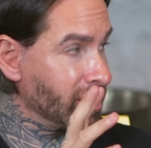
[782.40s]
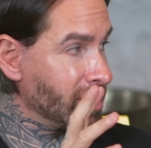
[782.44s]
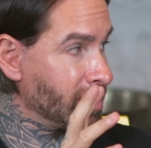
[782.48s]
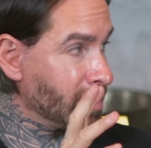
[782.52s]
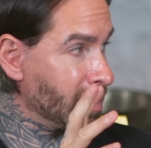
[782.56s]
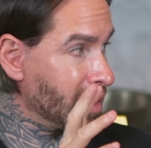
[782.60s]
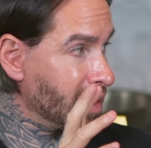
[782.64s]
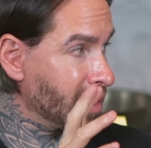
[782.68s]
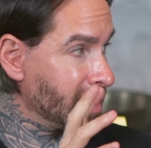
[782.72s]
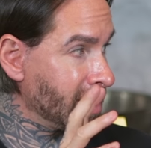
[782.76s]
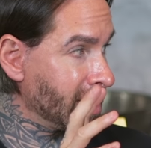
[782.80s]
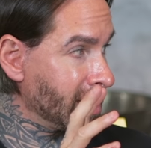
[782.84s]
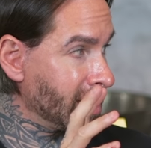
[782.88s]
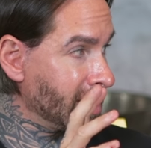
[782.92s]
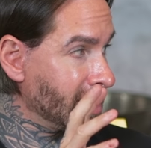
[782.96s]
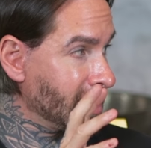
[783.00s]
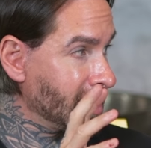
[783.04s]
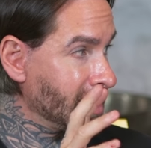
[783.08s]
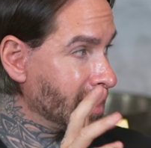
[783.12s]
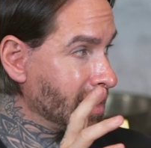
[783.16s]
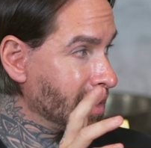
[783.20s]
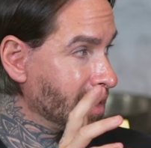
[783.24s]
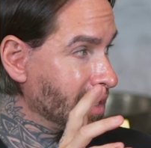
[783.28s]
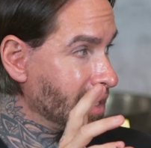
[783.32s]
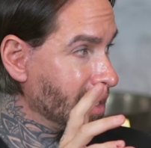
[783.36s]
de Marly.
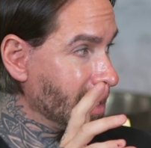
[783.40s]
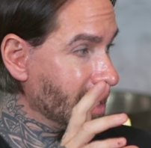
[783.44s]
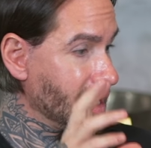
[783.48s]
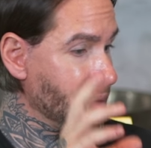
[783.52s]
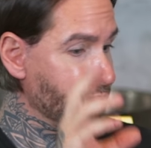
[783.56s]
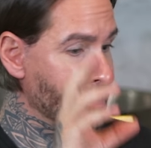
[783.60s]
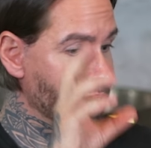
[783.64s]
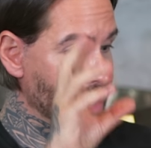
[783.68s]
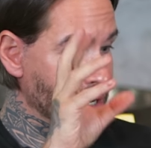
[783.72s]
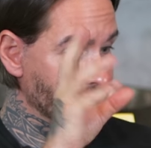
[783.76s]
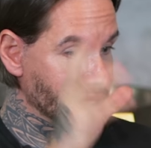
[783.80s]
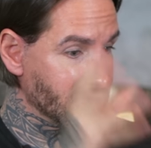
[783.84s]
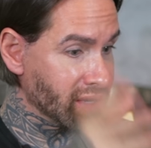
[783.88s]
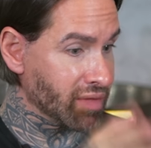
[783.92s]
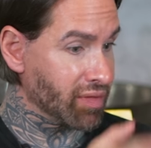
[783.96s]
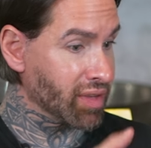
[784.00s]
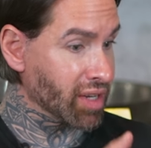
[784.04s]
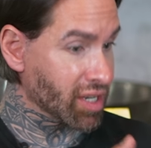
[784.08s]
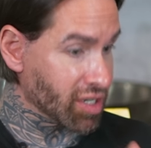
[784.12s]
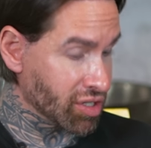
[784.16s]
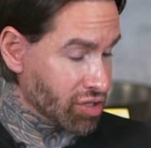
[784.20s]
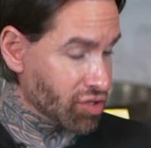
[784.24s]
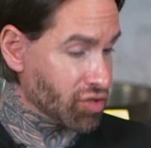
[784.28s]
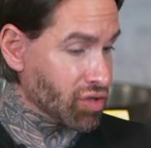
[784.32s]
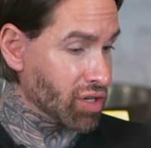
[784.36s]
Yeah. Because of the
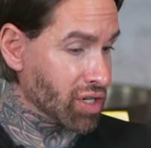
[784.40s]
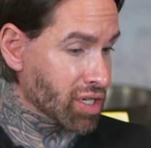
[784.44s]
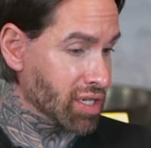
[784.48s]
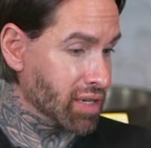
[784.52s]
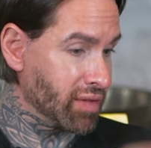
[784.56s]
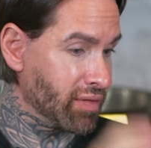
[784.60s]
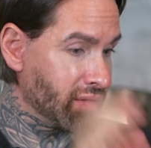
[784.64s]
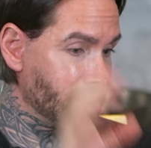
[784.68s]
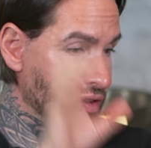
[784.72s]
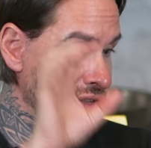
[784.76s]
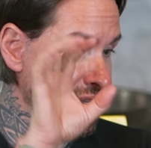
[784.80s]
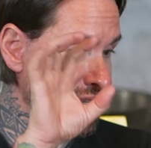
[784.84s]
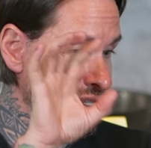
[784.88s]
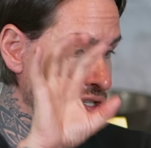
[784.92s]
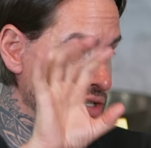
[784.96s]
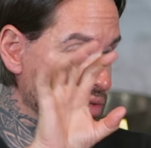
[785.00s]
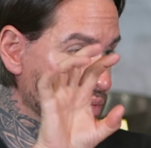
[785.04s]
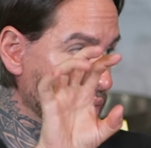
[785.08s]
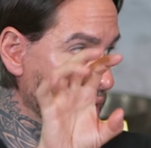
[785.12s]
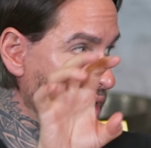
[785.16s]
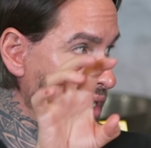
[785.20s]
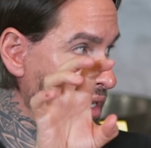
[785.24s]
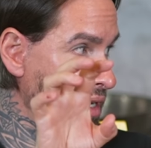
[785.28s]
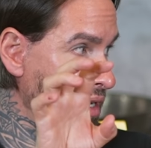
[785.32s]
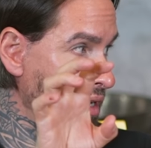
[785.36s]
construction of the
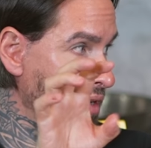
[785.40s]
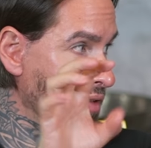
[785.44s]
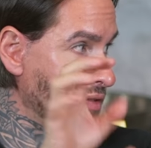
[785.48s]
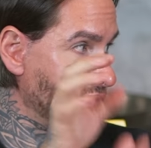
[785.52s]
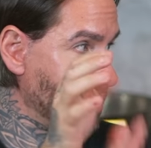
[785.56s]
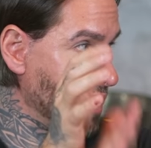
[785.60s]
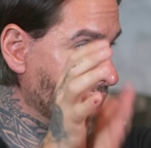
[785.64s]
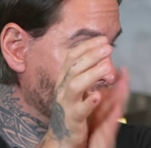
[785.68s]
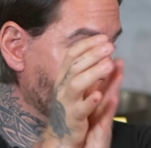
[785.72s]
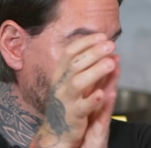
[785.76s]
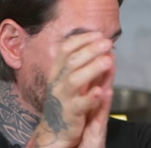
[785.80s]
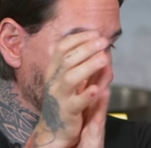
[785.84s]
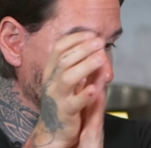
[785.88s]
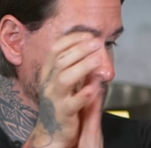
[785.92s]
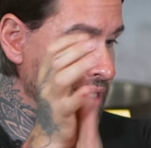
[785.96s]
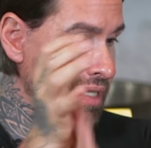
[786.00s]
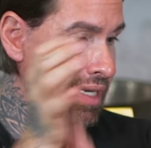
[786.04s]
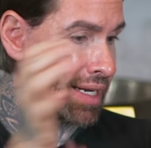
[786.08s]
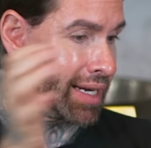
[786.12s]
sweetness mm -hmm. against the